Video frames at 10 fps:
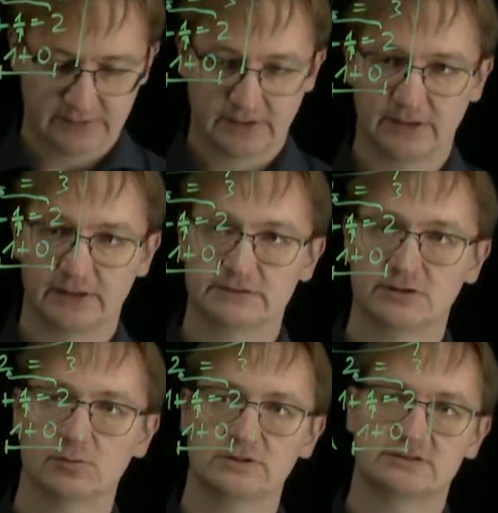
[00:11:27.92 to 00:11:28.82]

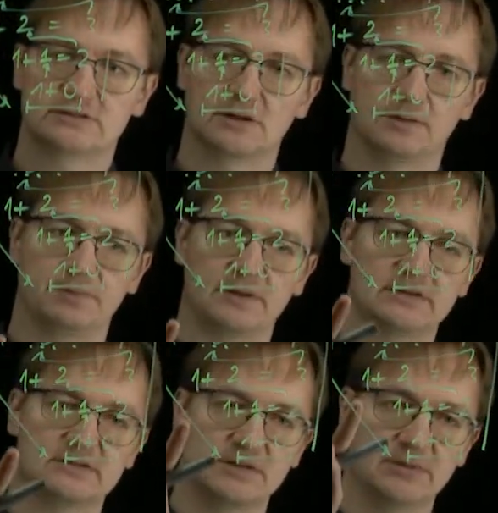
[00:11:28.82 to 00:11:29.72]
So it's
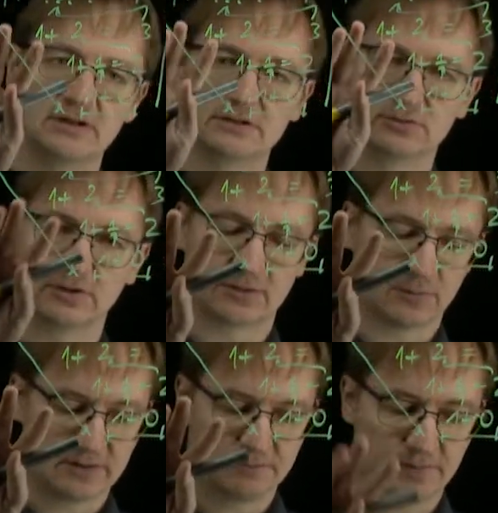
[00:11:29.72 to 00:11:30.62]
pretty similar to that
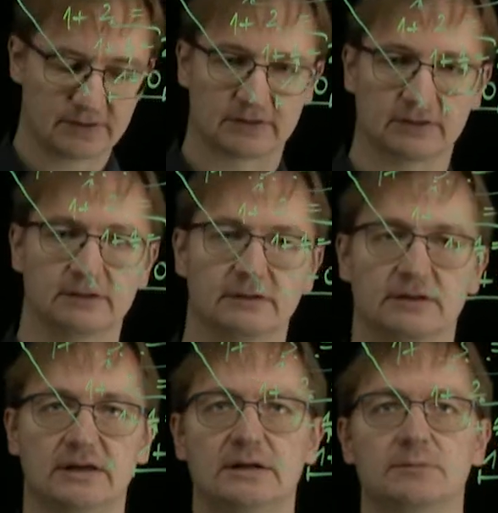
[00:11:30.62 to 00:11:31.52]
one, but
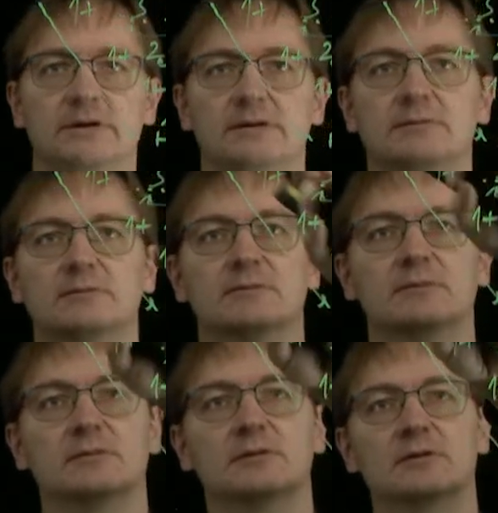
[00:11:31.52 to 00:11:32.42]
here we
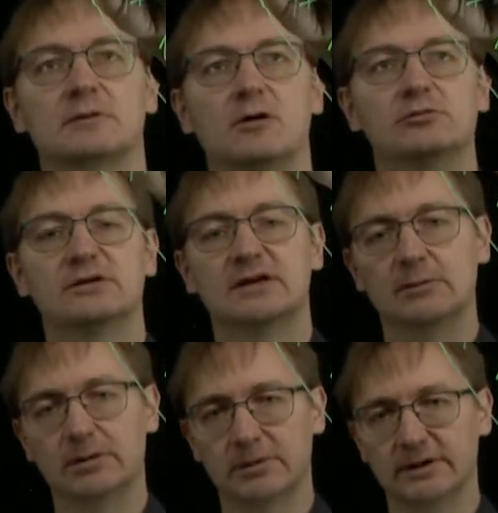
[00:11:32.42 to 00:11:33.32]
counted
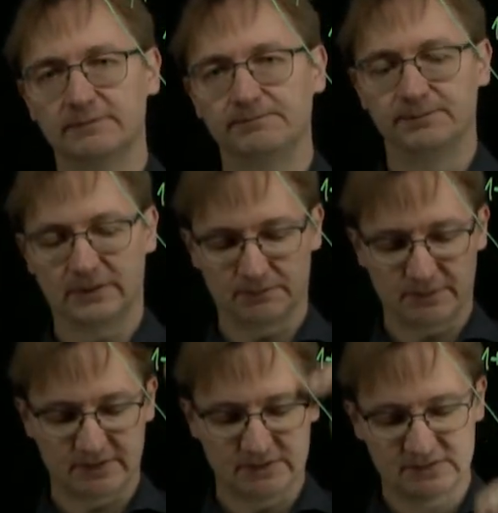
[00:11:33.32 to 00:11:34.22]
everyone.
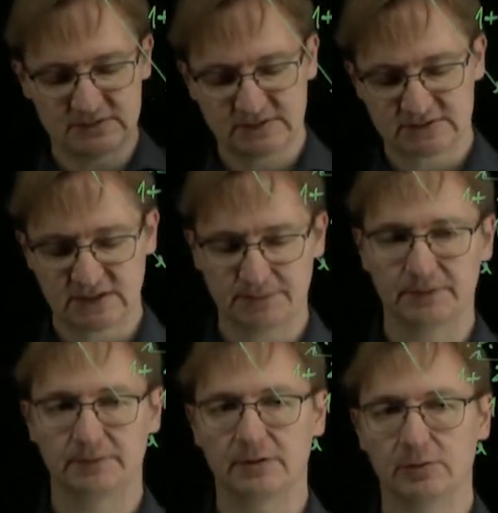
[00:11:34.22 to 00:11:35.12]
But in this
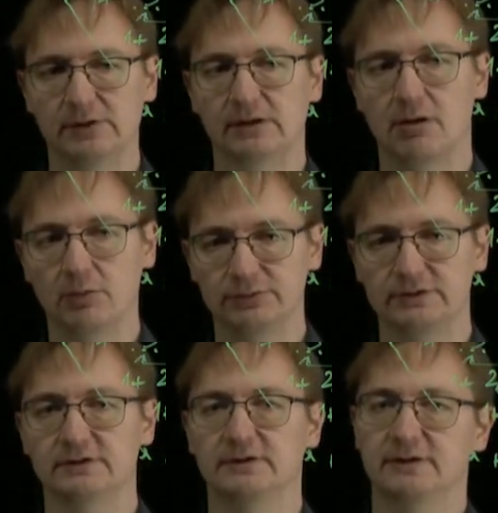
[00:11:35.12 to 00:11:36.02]
example, we only
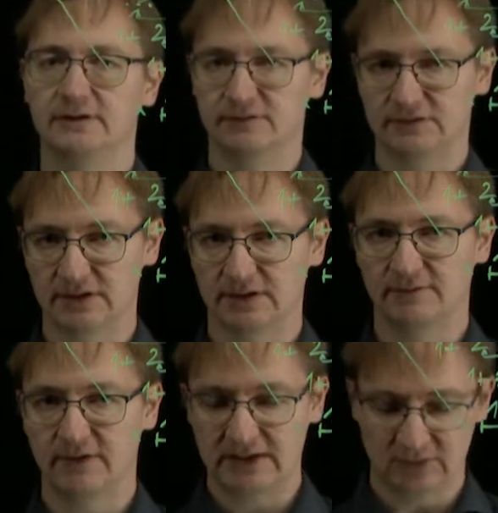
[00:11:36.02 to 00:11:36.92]
count if the
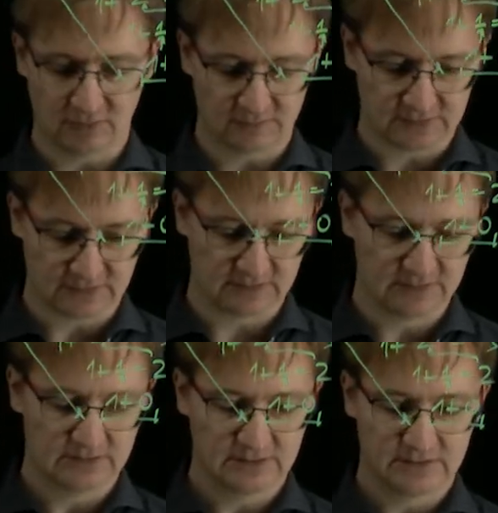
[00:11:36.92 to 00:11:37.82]
value of the
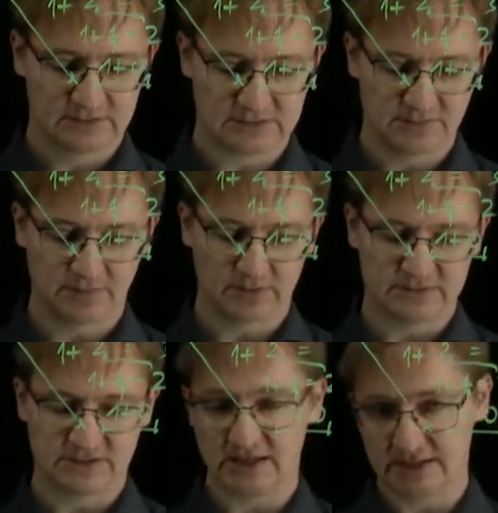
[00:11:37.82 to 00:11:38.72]
symbol
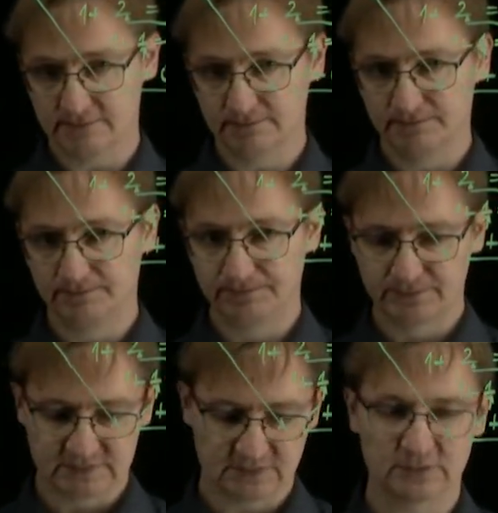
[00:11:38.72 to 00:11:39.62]
is A.
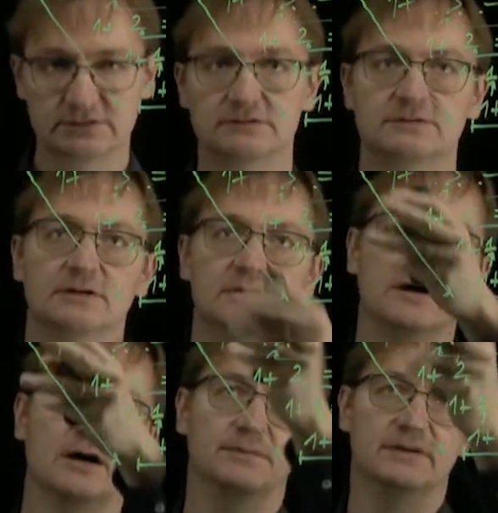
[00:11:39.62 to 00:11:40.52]
So it's
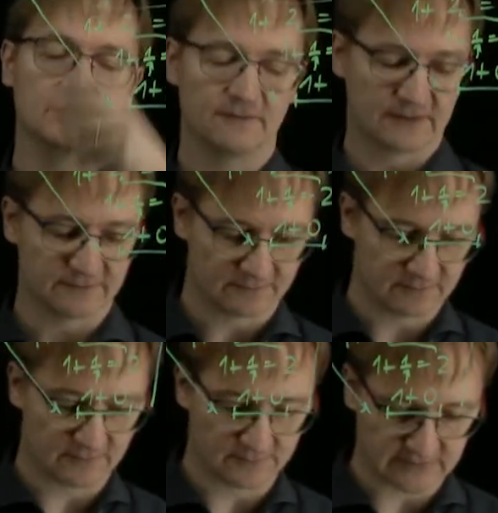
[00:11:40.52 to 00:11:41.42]
a bit different
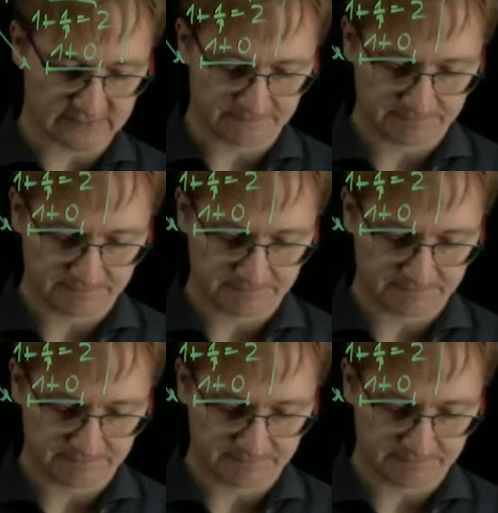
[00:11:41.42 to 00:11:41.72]
from that.